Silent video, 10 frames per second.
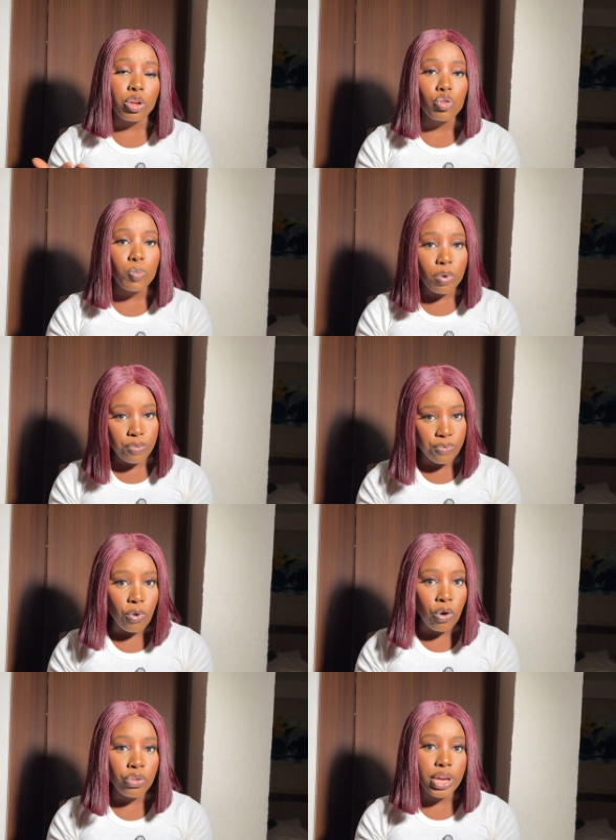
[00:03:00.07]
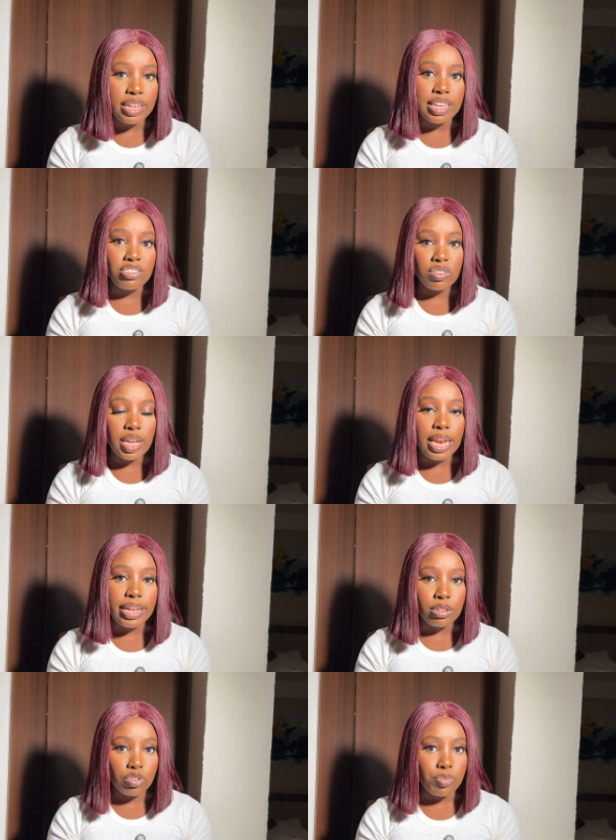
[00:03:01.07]
a group of 4, you guys can just get like
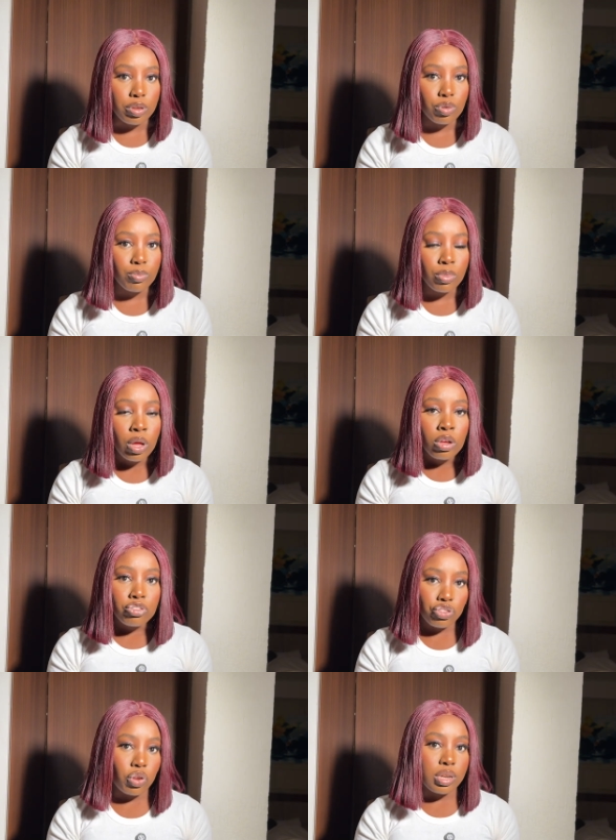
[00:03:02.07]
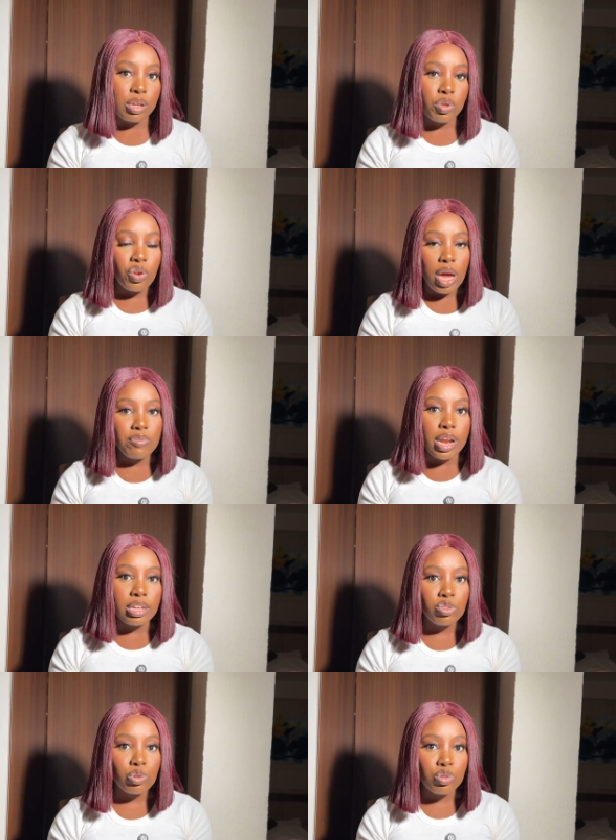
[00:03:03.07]
a 2 bedroom shortlet, so you have
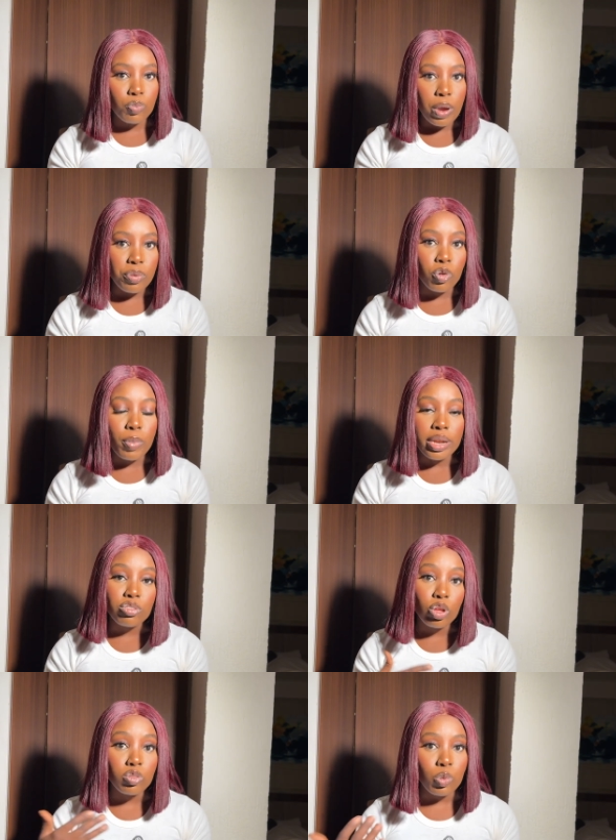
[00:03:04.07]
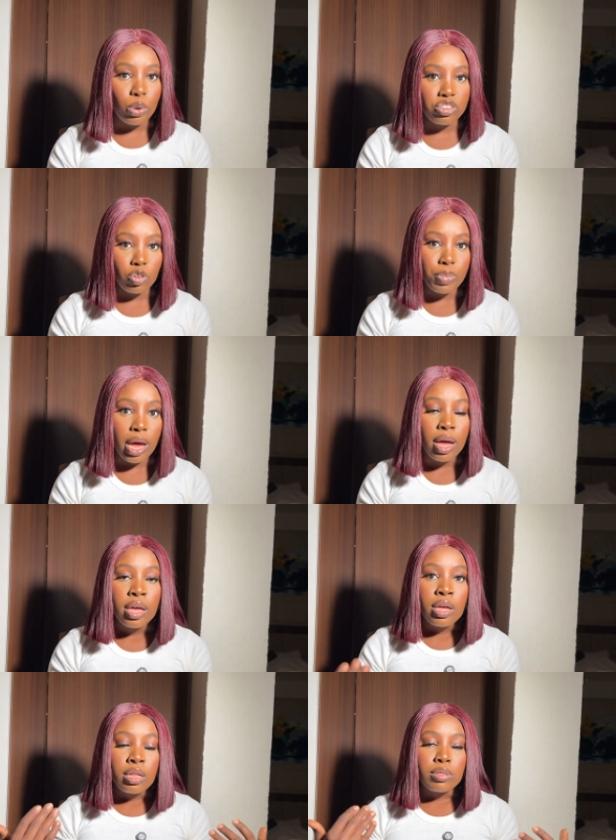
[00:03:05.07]
like two per room, and it's going to be way cheaper.
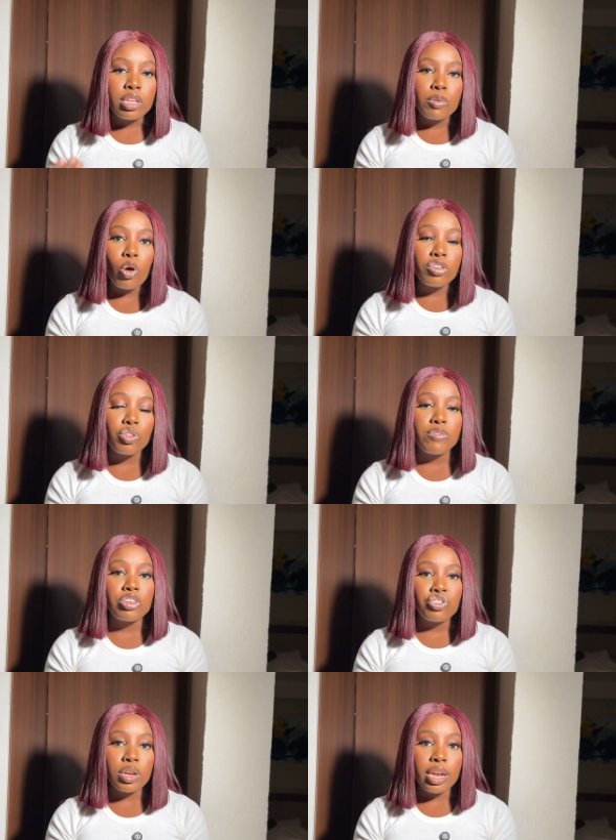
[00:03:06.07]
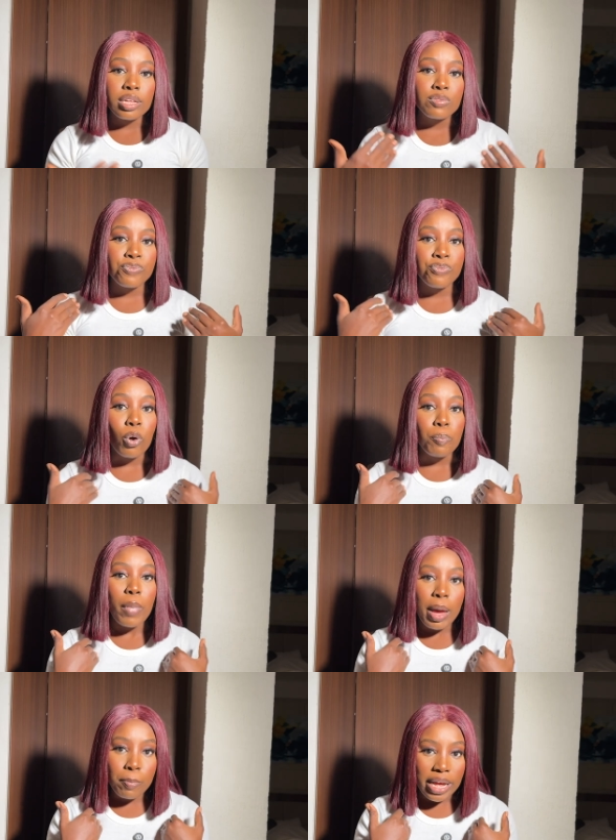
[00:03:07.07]
The cost of the shortlet for
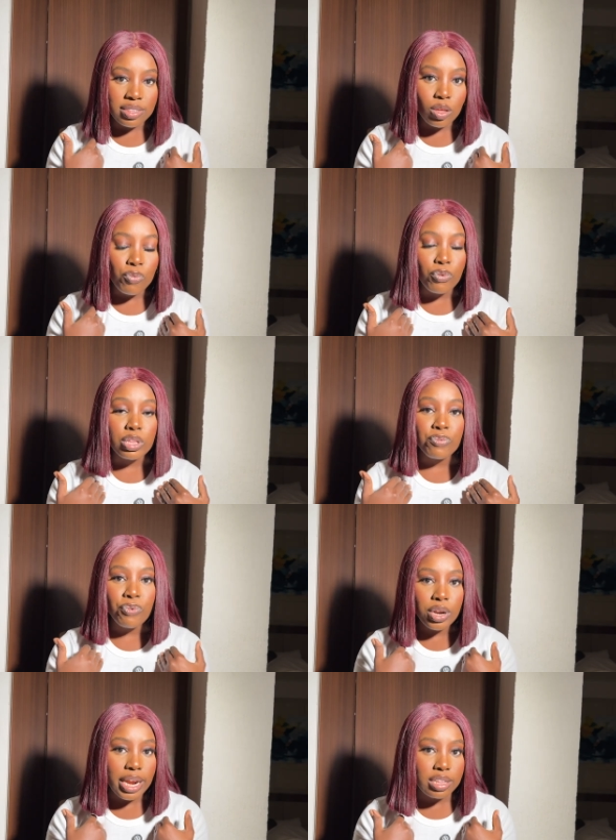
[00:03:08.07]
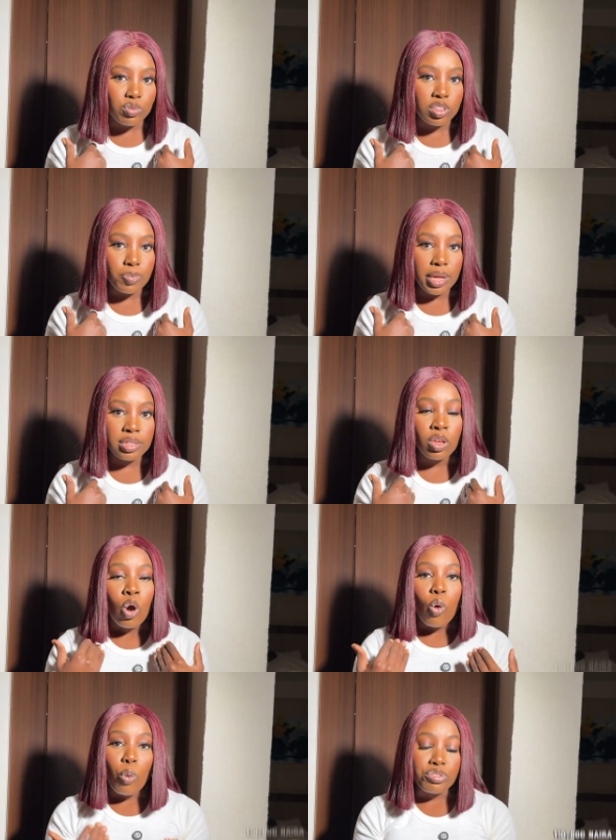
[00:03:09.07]
myself for the 4 nights we spent
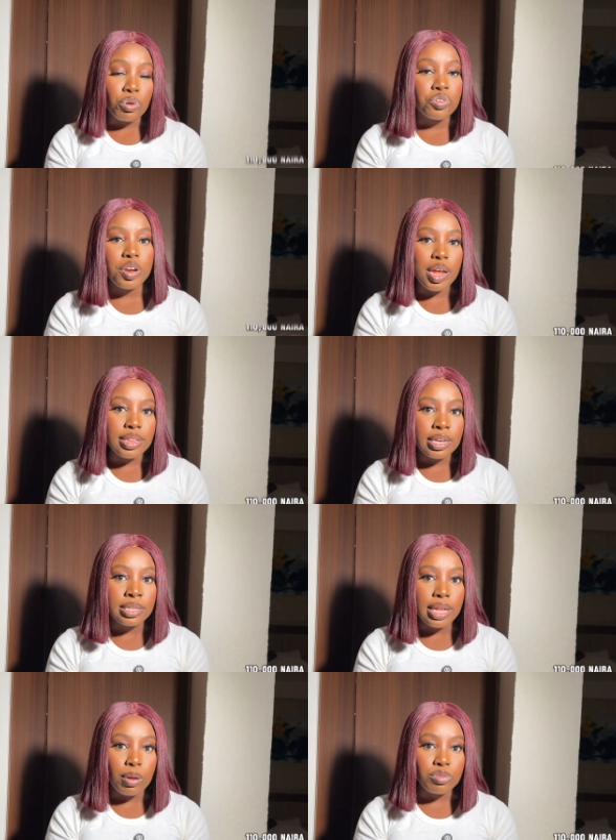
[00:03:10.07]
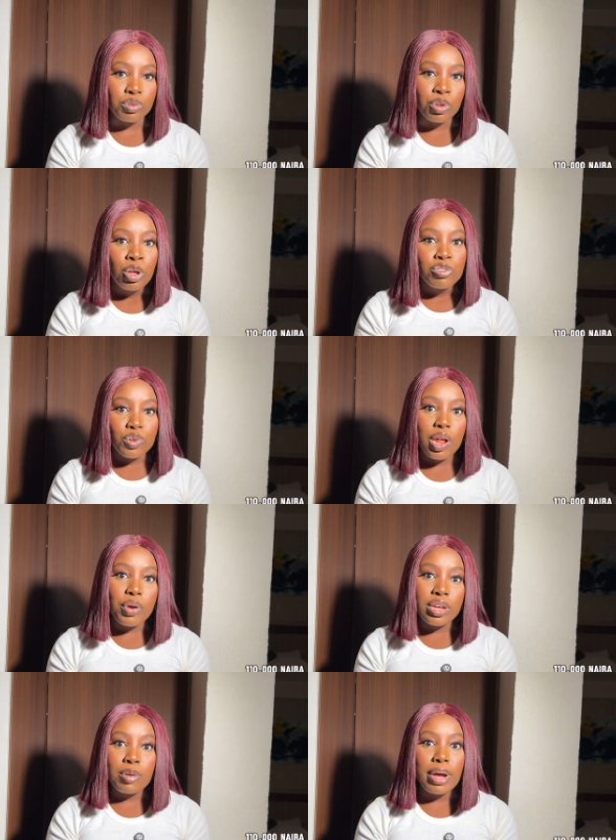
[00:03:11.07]
was 110,000. So
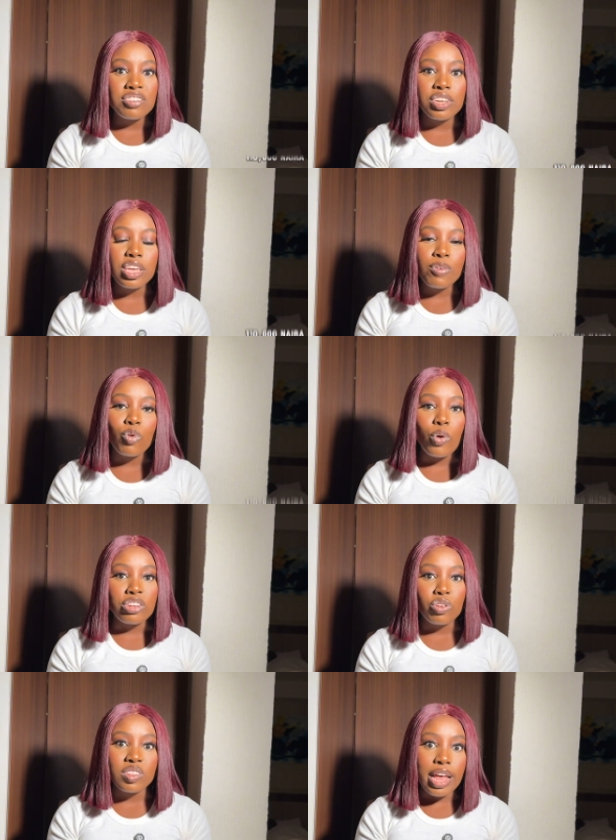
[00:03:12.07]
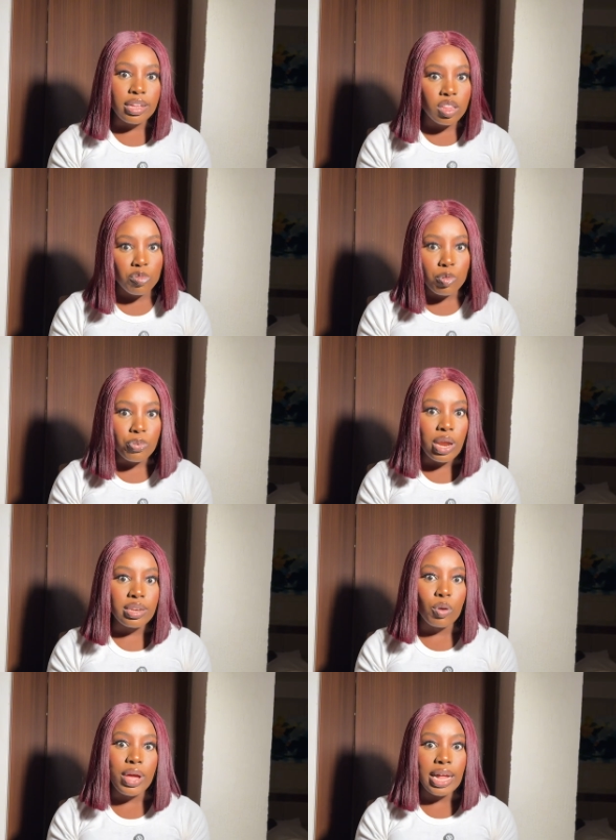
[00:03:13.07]
now imagine if we were just like 3 people and
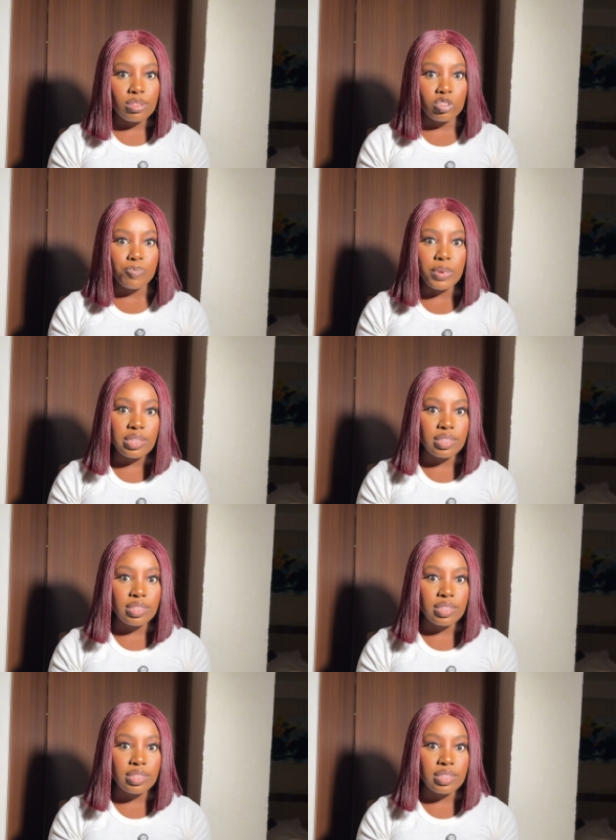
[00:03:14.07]
then we had to split